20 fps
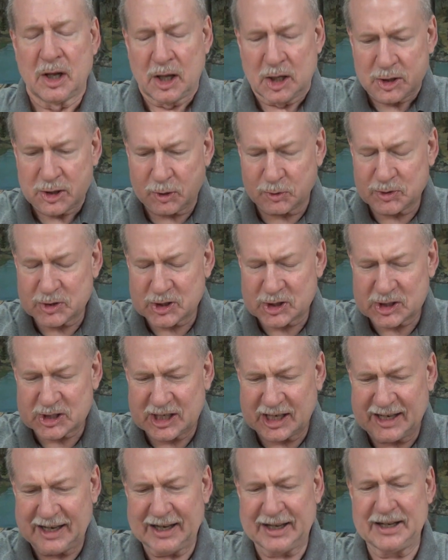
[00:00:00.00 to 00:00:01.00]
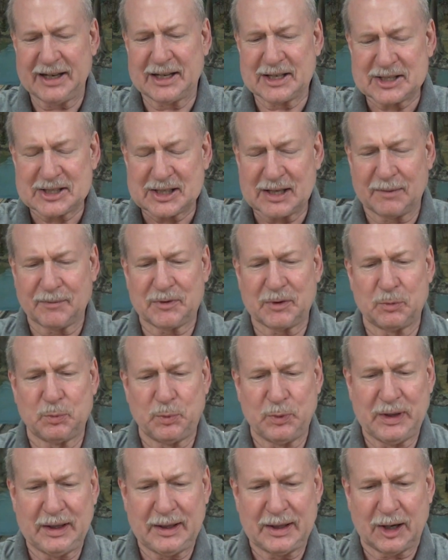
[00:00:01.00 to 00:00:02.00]
So sin is something
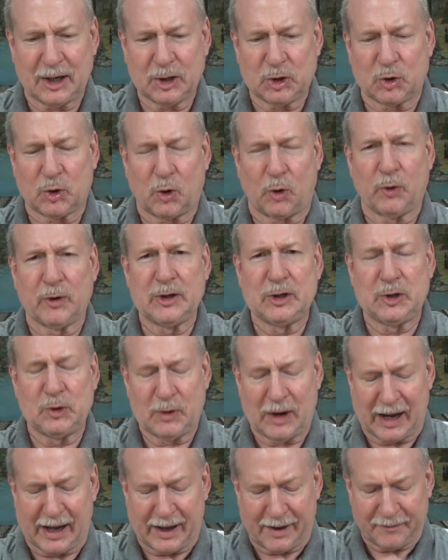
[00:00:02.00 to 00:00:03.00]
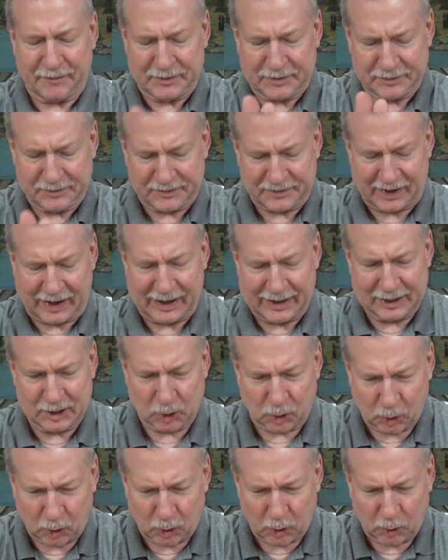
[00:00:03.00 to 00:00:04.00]
we are going to have to fight
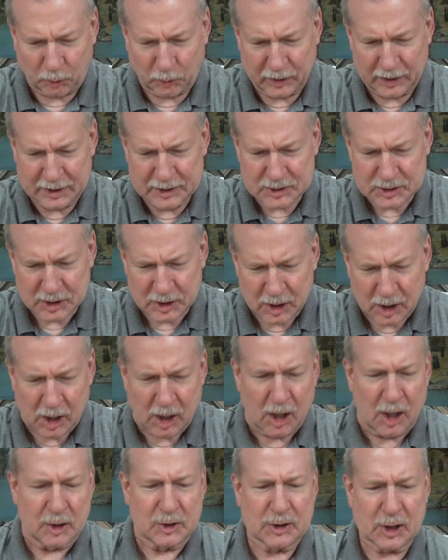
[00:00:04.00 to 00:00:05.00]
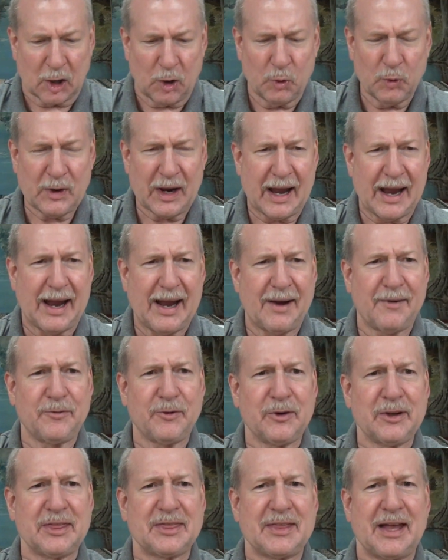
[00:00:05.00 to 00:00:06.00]
always. Don't
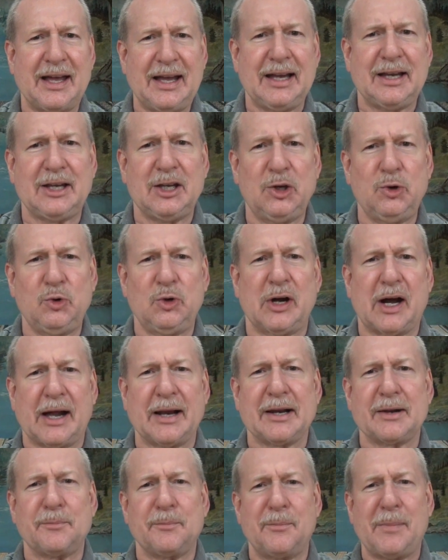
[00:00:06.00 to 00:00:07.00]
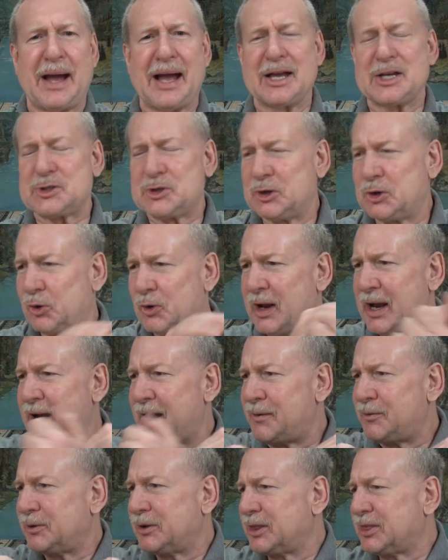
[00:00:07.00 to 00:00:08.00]
ever think you got it mastered. Don't
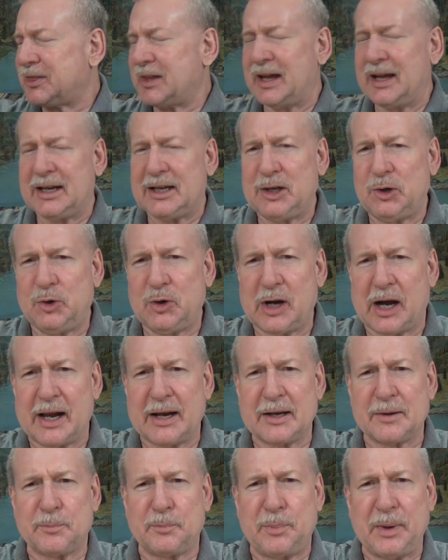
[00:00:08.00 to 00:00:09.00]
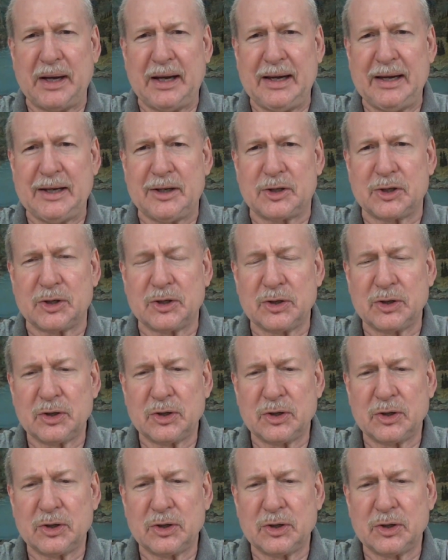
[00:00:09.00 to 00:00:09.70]
ever think you got it beat.